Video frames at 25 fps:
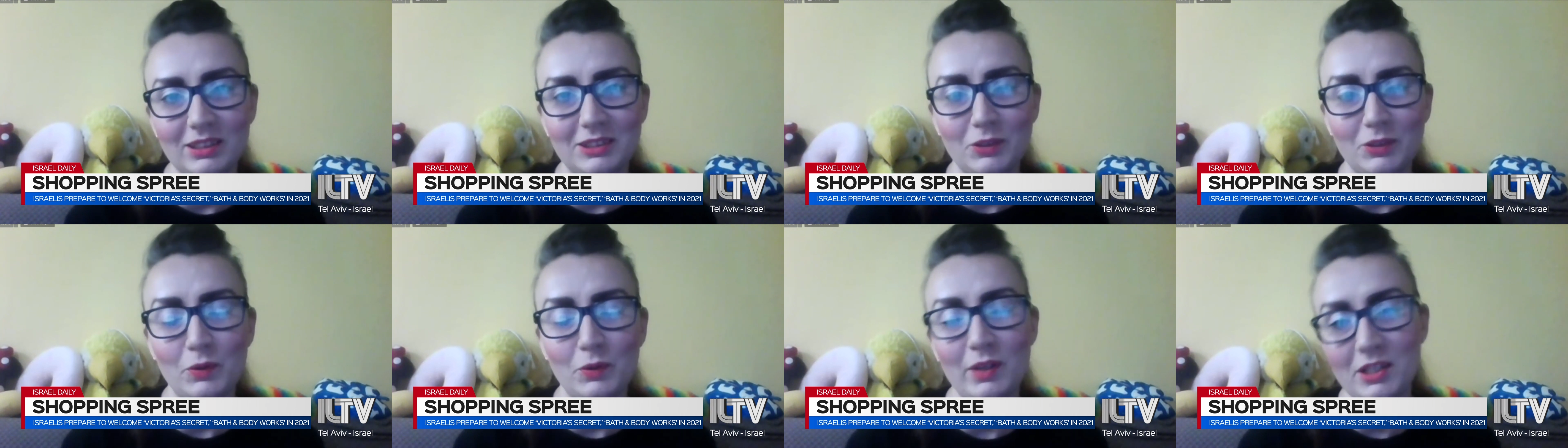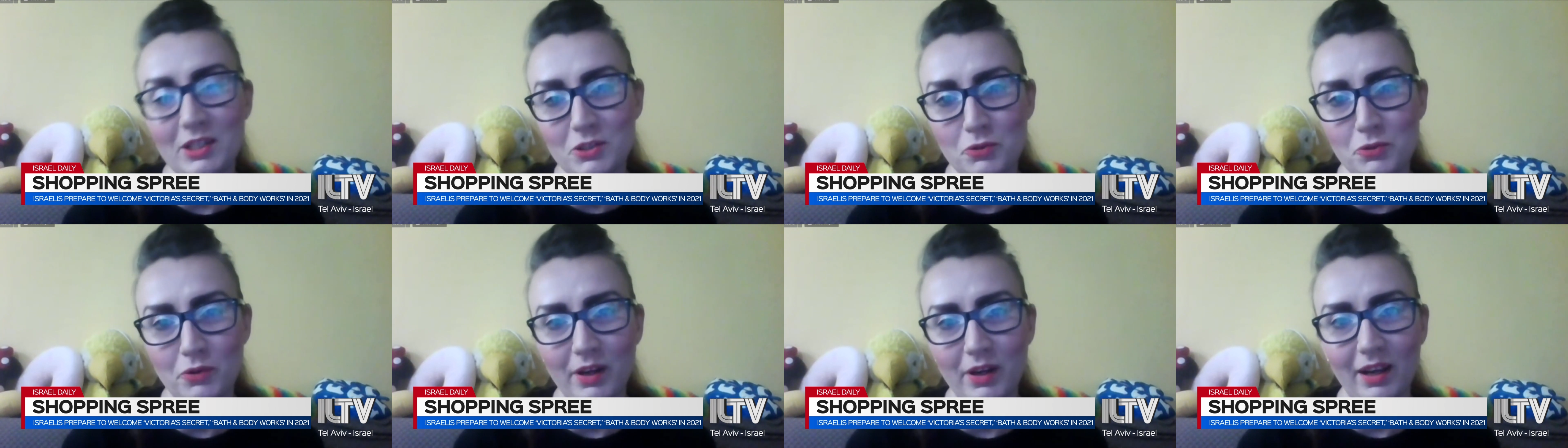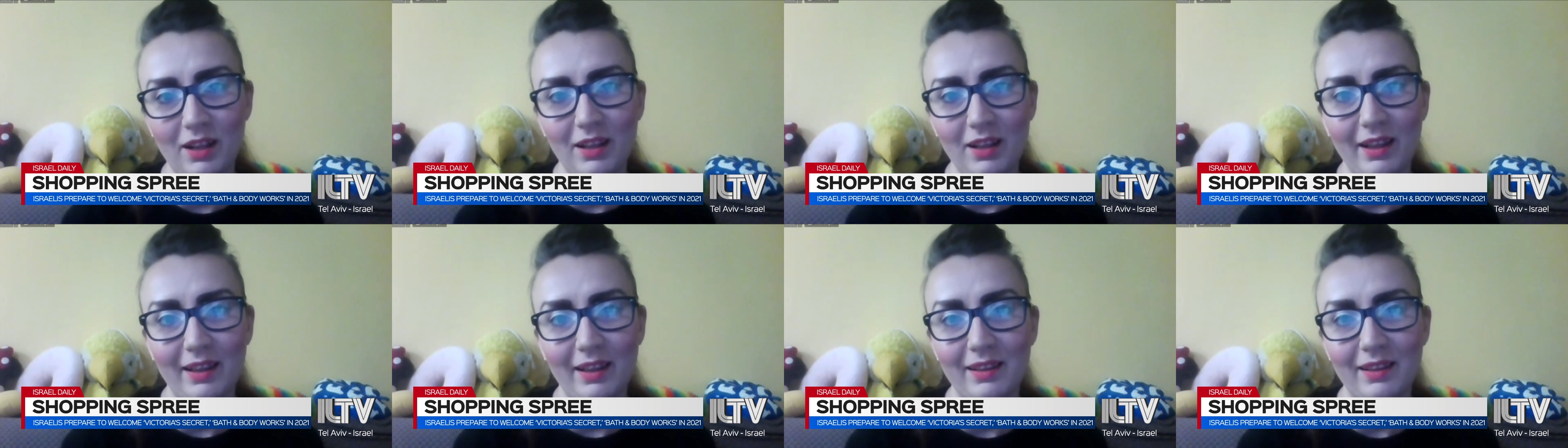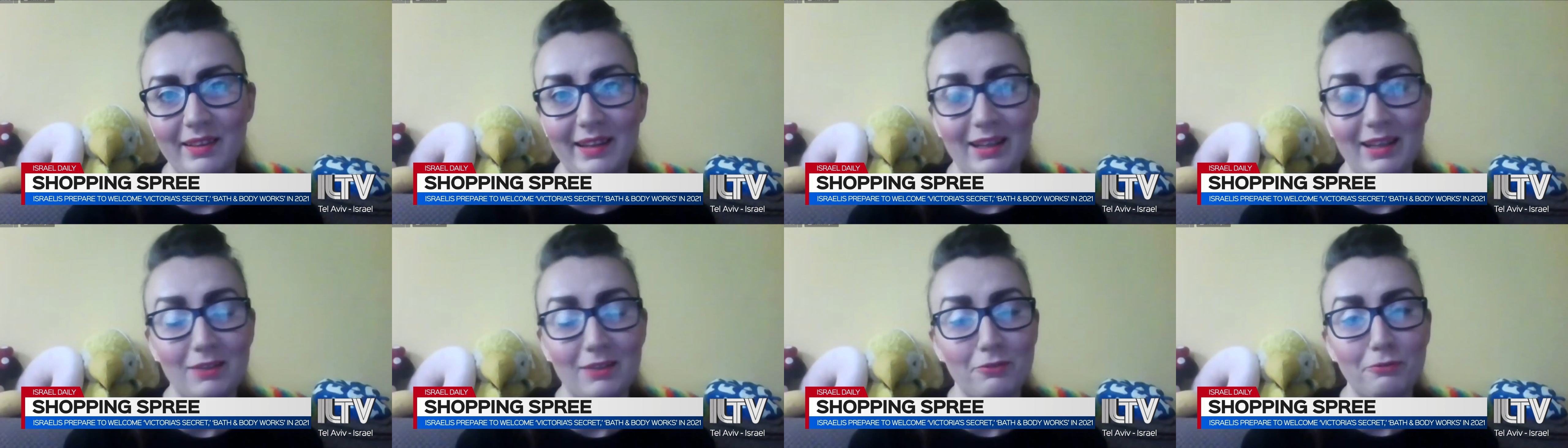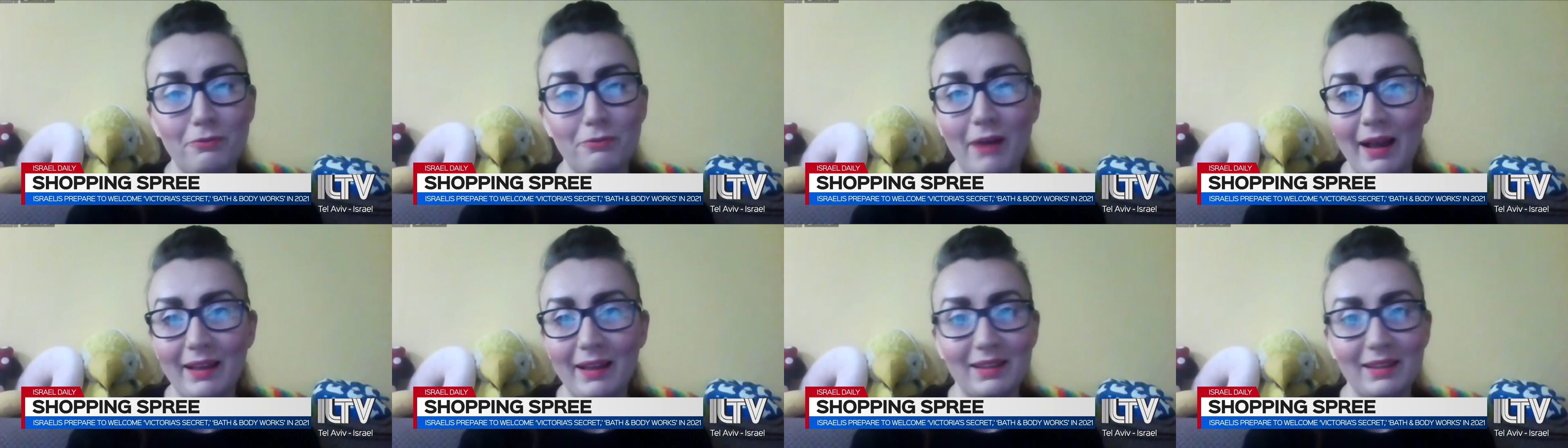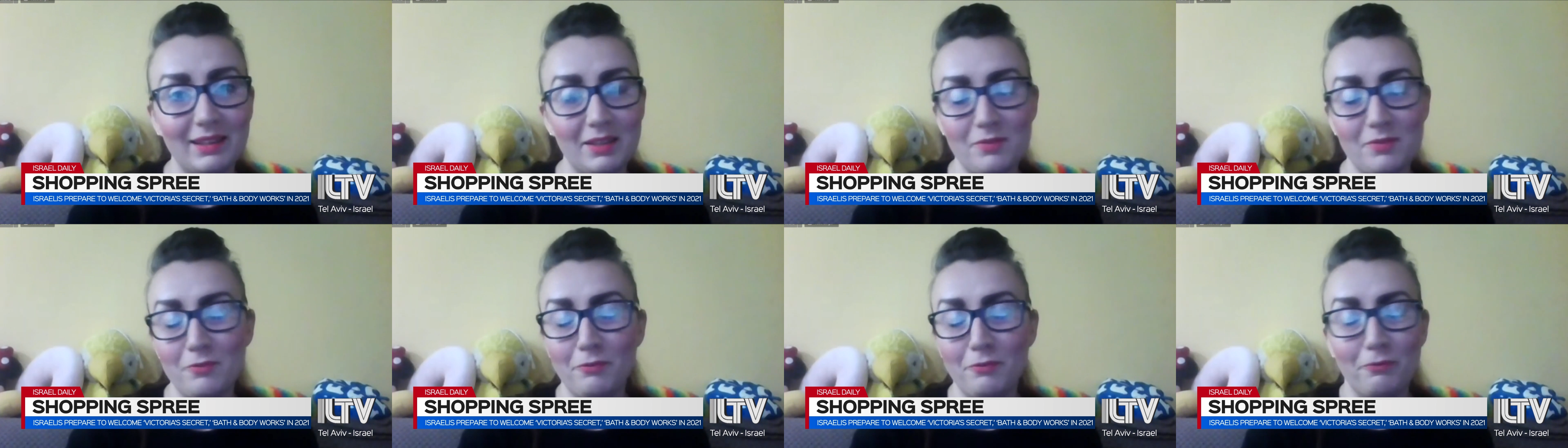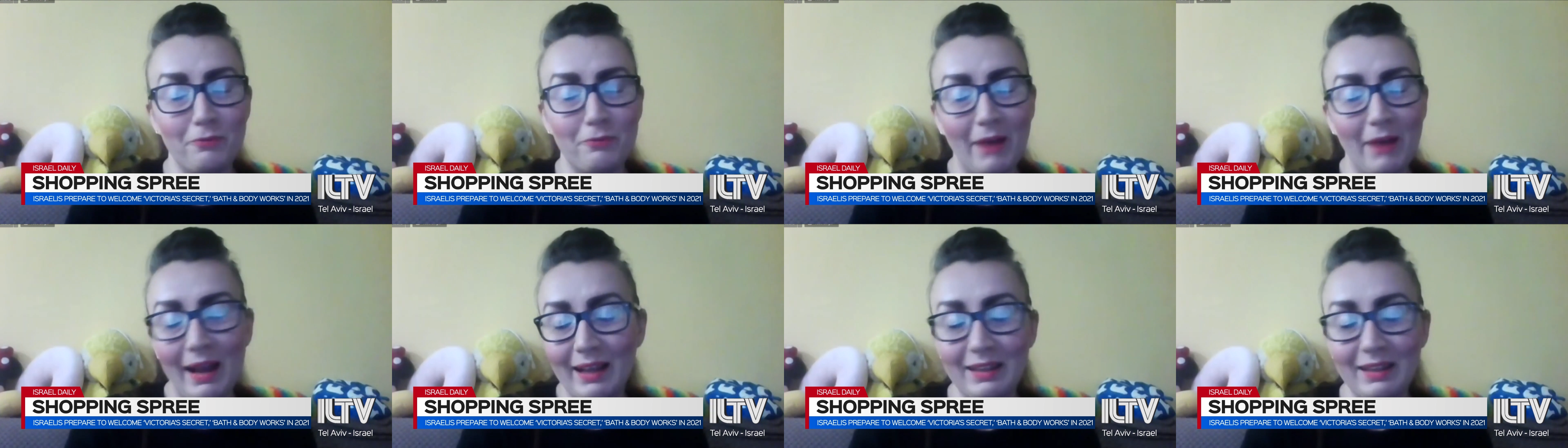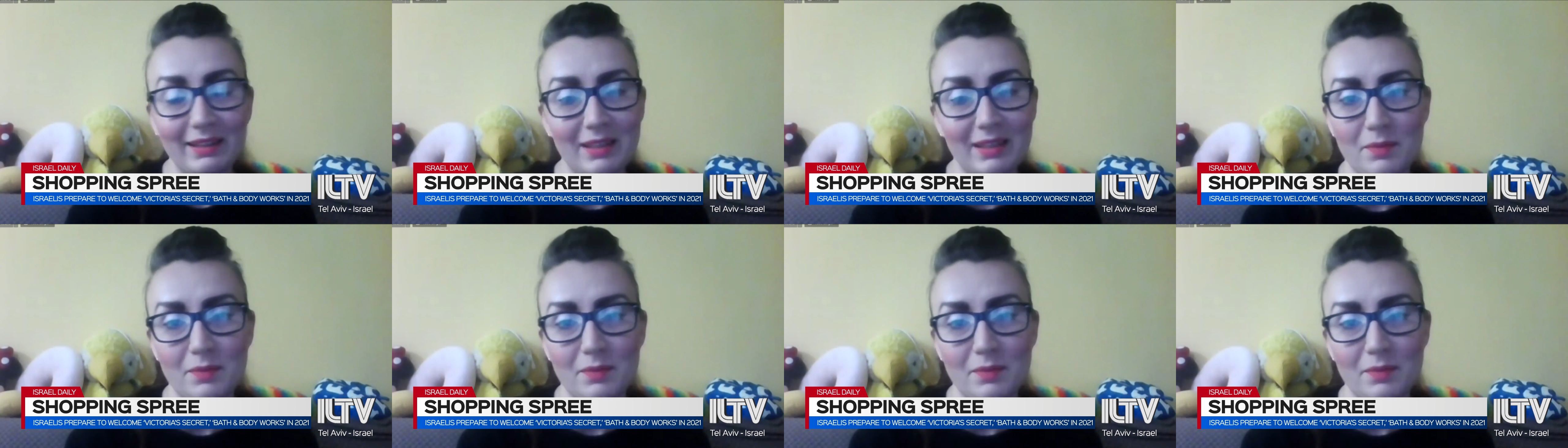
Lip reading: to Israel and then find